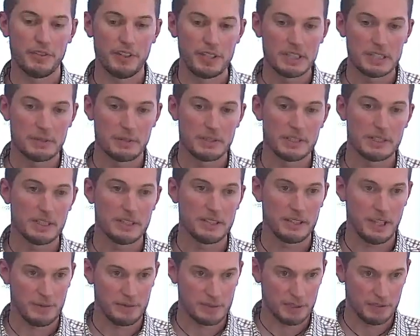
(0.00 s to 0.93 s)
visibility
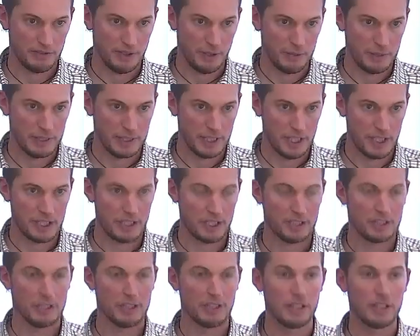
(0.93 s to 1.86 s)
in terms of
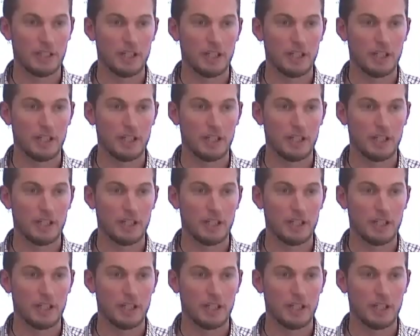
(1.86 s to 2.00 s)
application.